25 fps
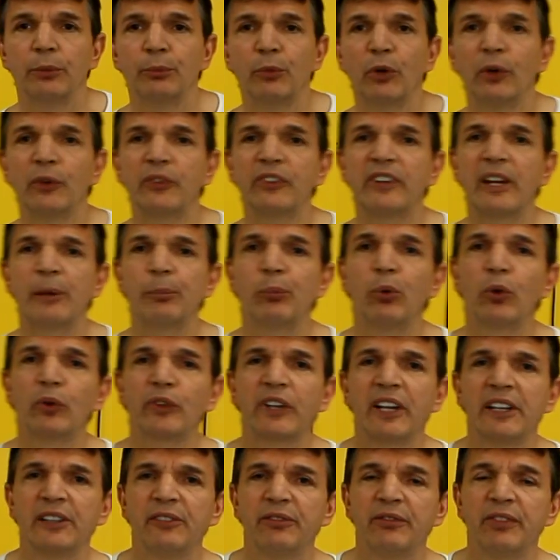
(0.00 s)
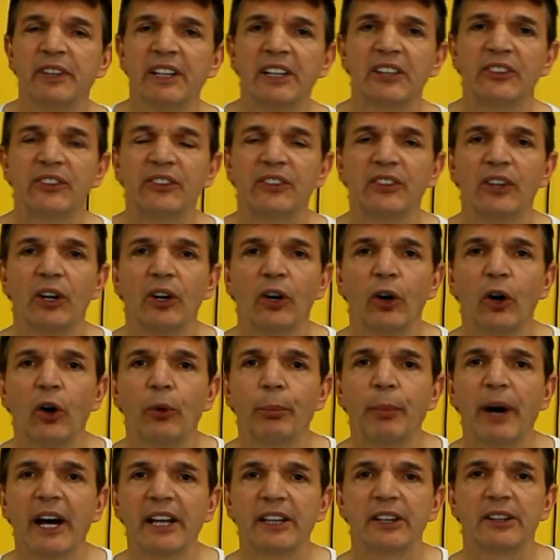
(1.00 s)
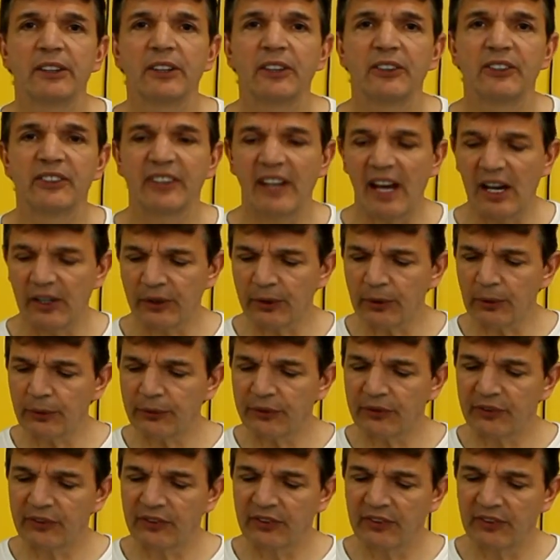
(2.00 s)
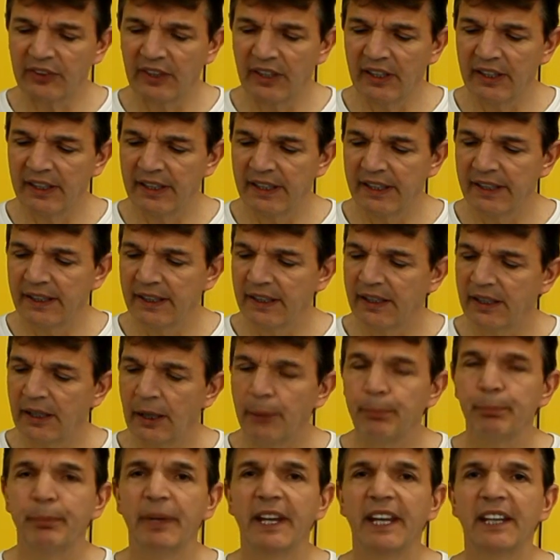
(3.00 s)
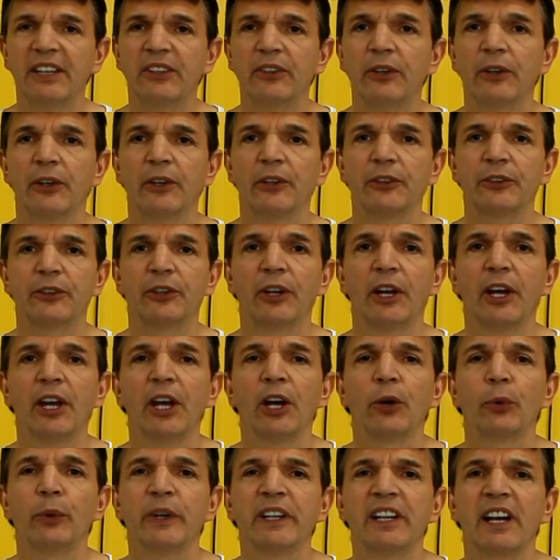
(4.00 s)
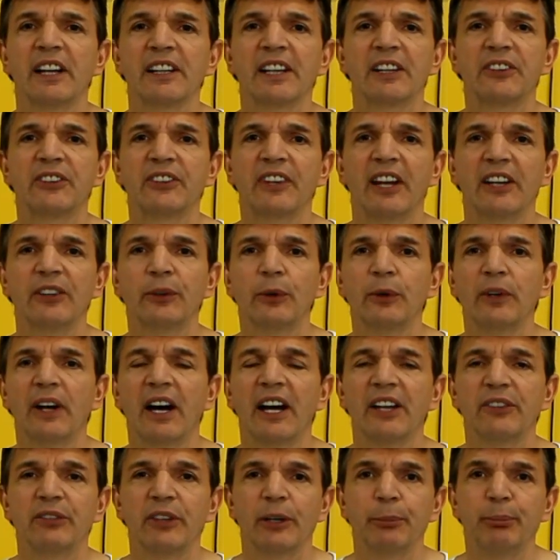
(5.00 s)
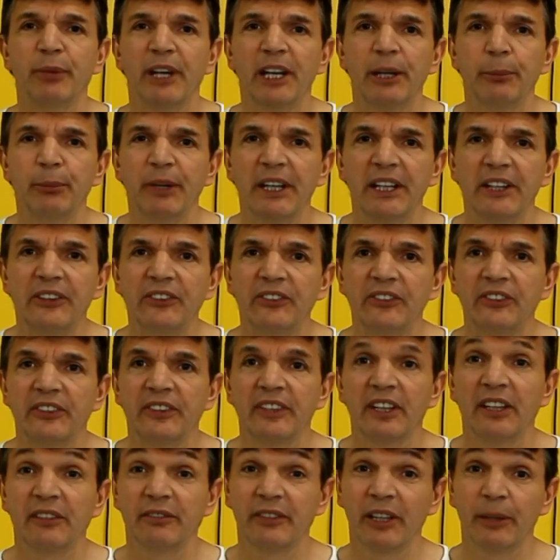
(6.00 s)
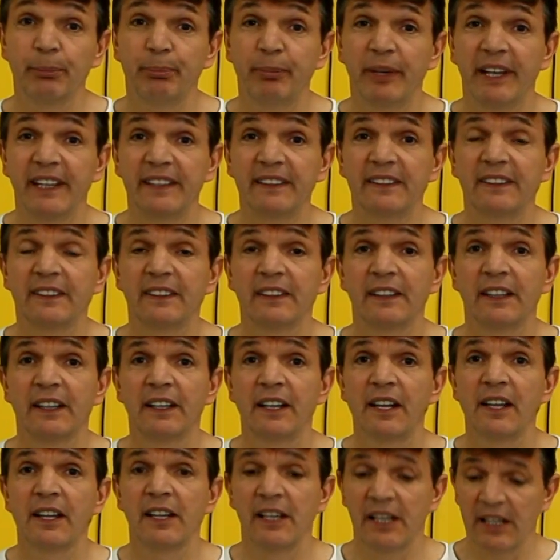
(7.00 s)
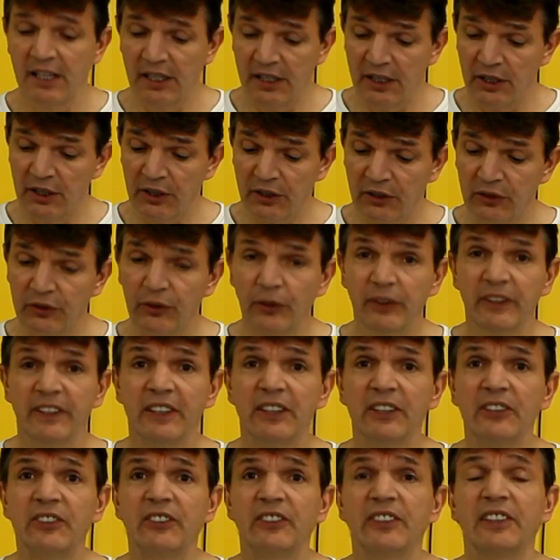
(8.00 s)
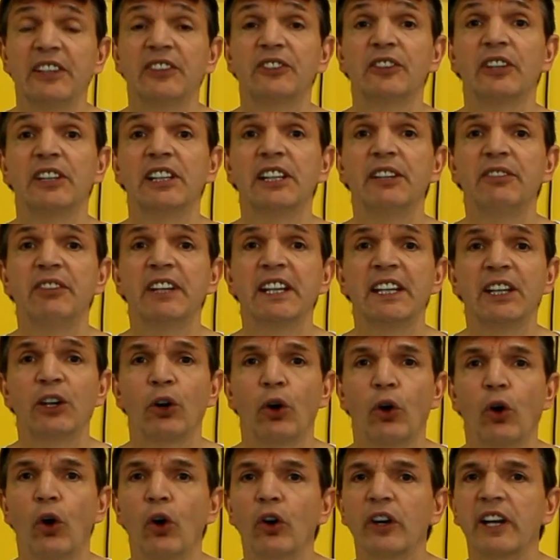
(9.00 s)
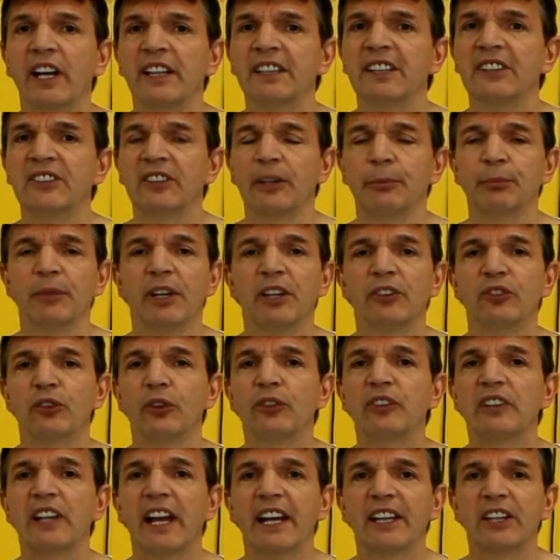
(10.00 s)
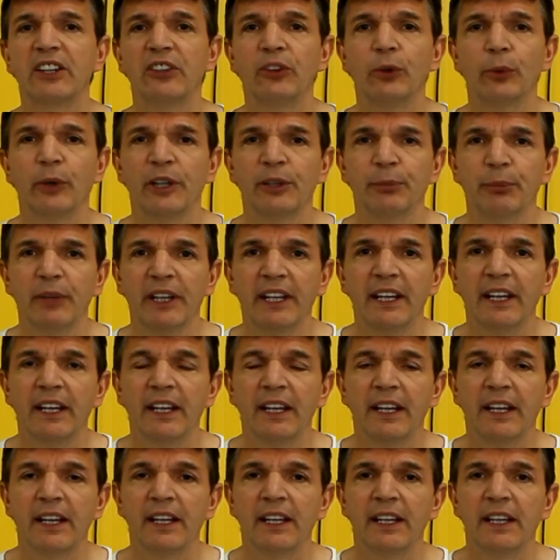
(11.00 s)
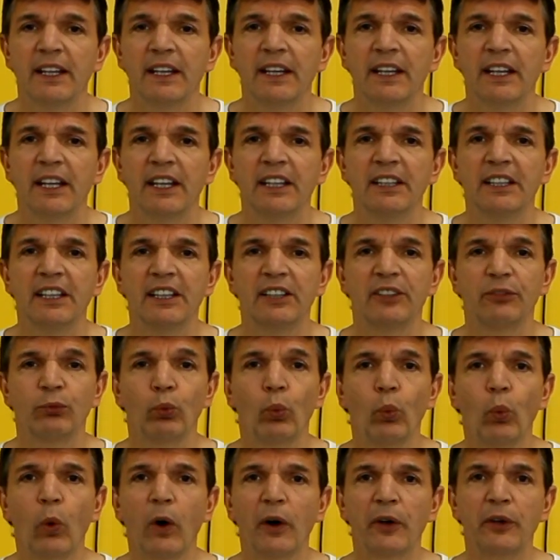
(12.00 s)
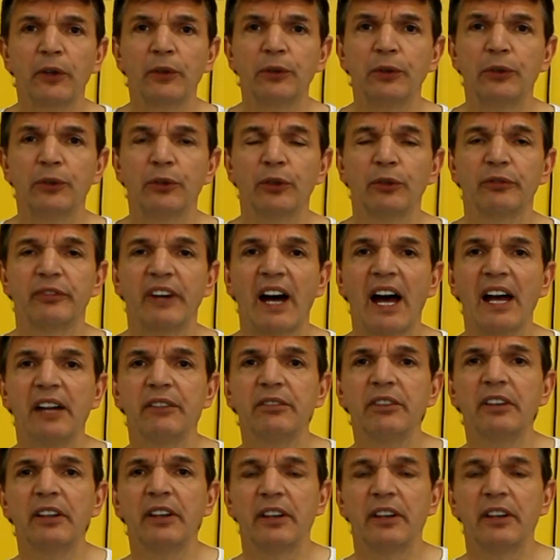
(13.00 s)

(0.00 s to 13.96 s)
most important things about sourdoughs: bakers regard sourdough as their babies, their pet. The yeast is a living organism, just like you and me. It needs water to survive,